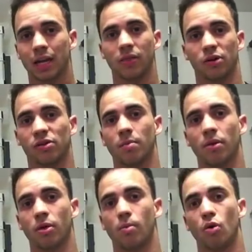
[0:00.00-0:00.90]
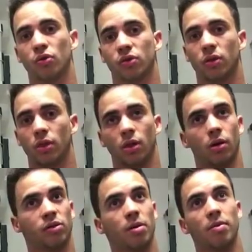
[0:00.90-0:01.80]
They're some of
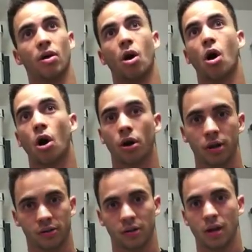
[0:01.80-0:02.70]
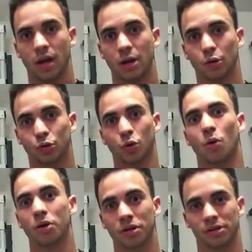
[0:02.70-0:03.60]
the hardest and
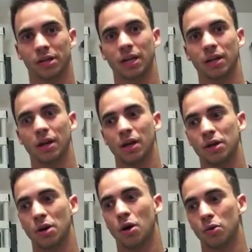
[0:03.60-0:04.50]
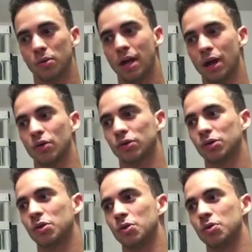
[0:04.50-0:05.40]
notoriously known geckos
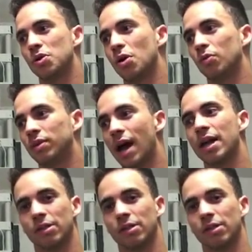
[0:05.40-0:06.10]
to die as